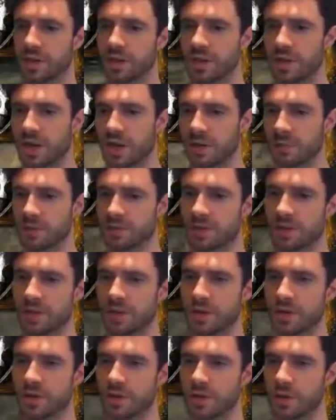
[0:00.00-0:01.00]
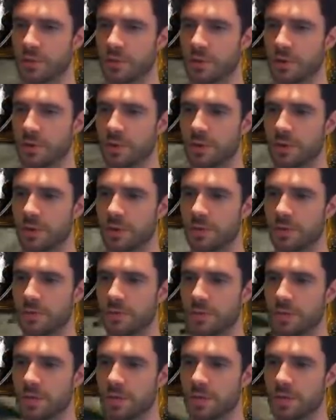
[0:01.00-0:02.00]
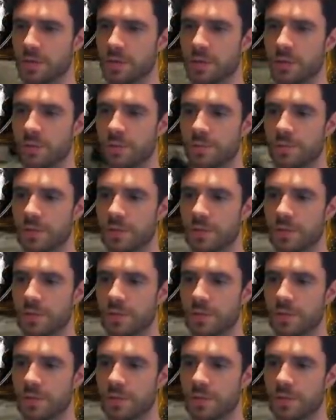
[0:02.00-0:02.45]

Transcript: the game was like, nope, no co-op for you,